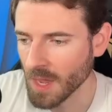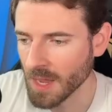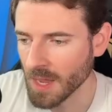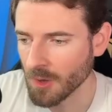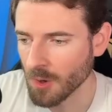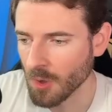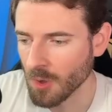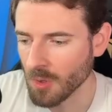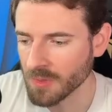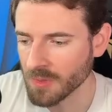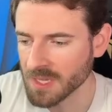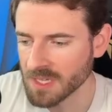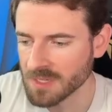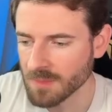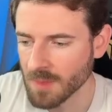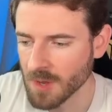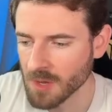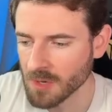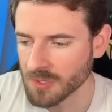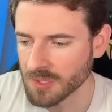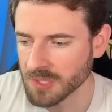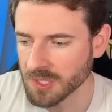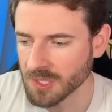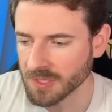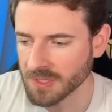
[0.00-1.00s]
And all these
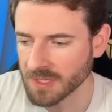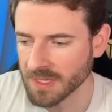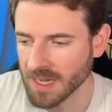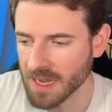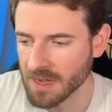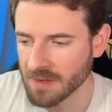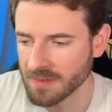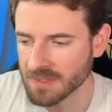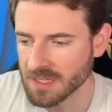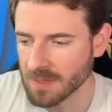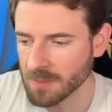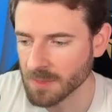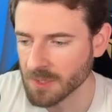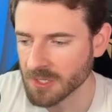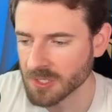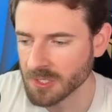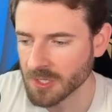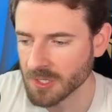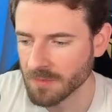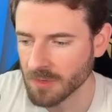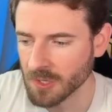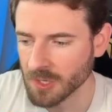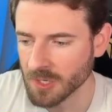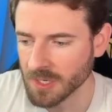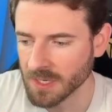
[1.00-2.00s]
models looked kind of similar. So
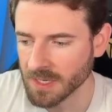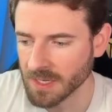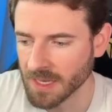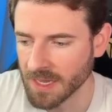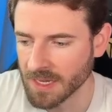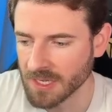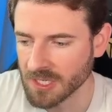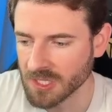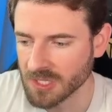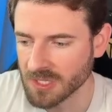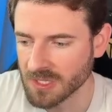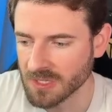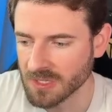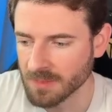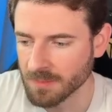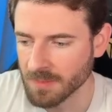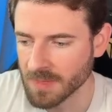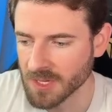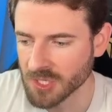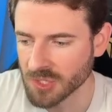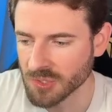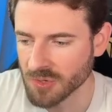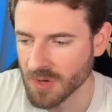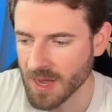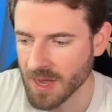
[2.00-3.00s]
if you look at like
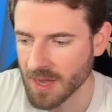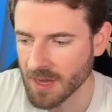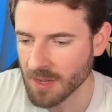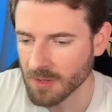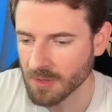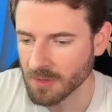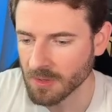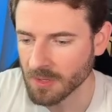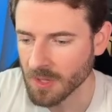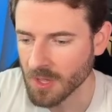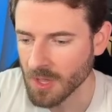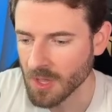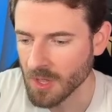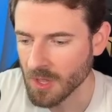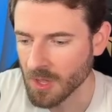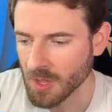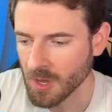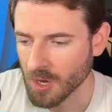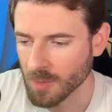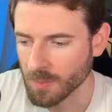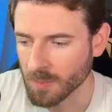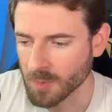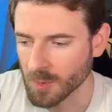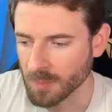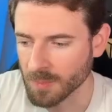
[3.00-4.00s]
Mistral
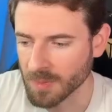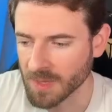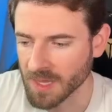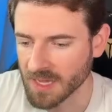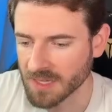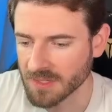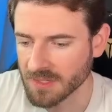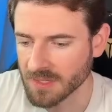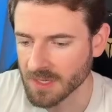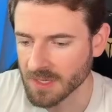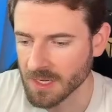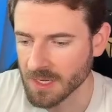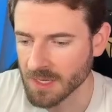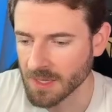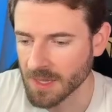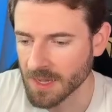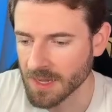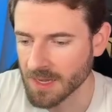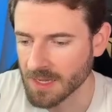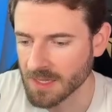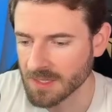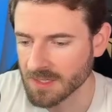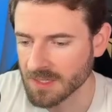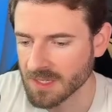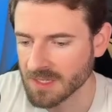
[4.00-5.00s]
or perplexity,
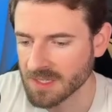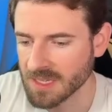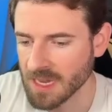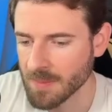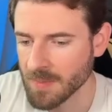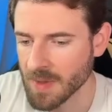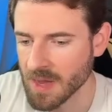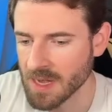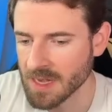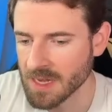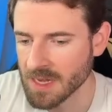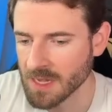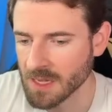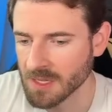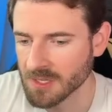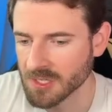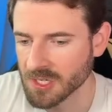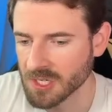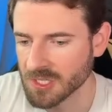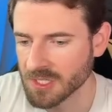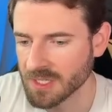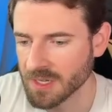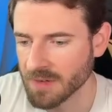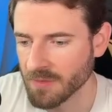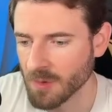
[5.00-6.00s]
like it's the same idea. It's
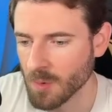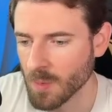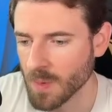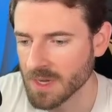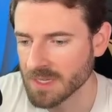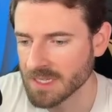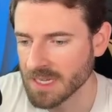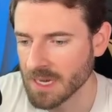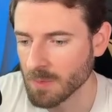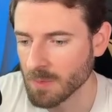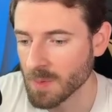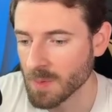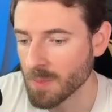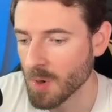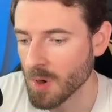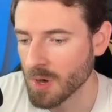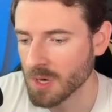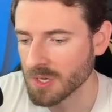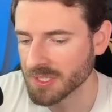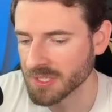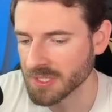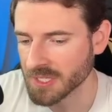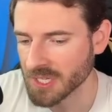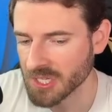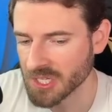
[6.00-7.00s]
just different ways how we're
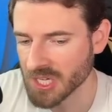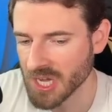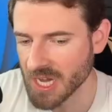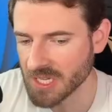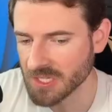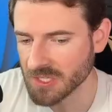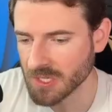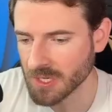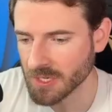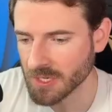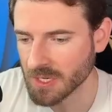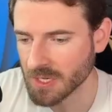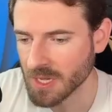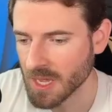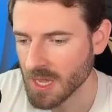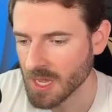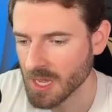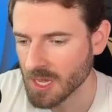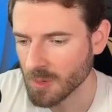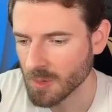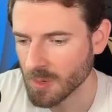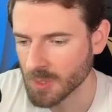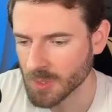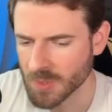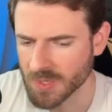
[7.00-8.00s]
parsing the JSON,
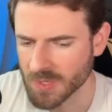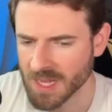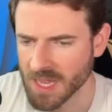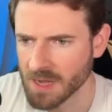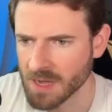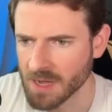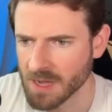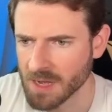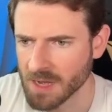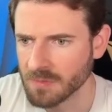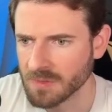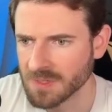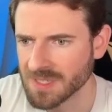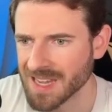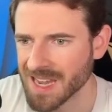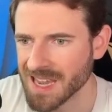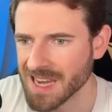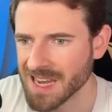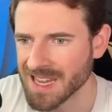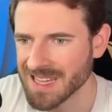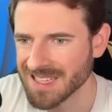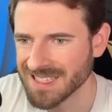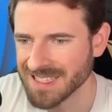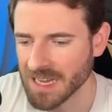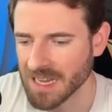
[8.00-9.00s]
which was kind of
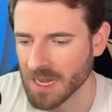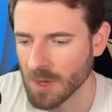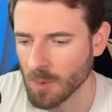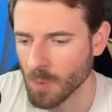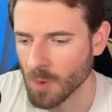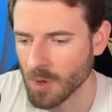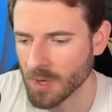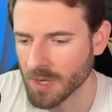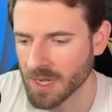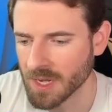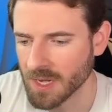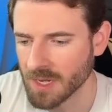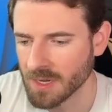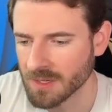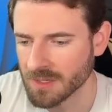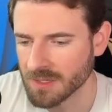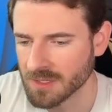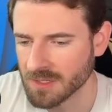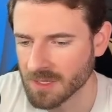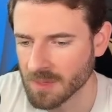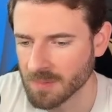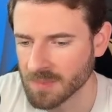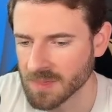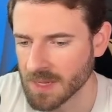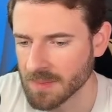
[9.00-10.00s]
tedious to get working because
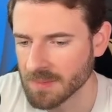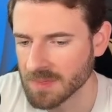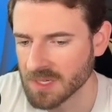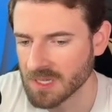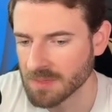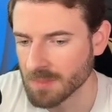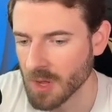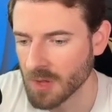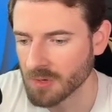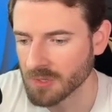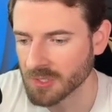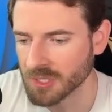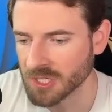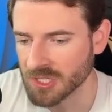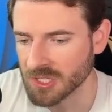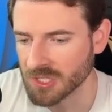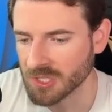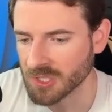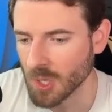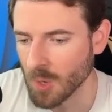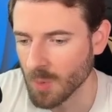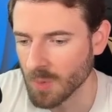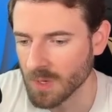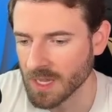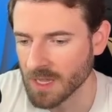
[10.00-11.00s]
sometimes these models just
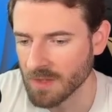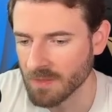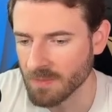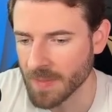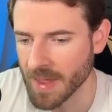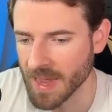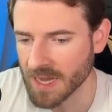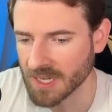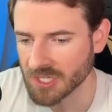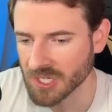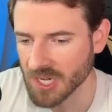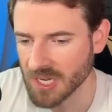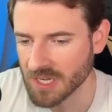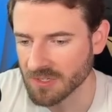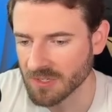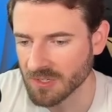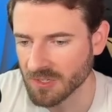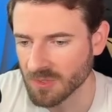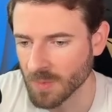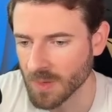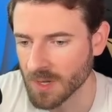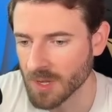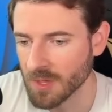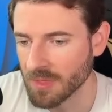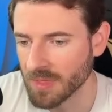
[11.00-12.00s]
don't give back JSON the
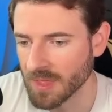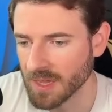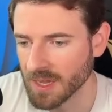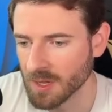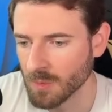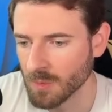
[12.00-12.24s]
way you think it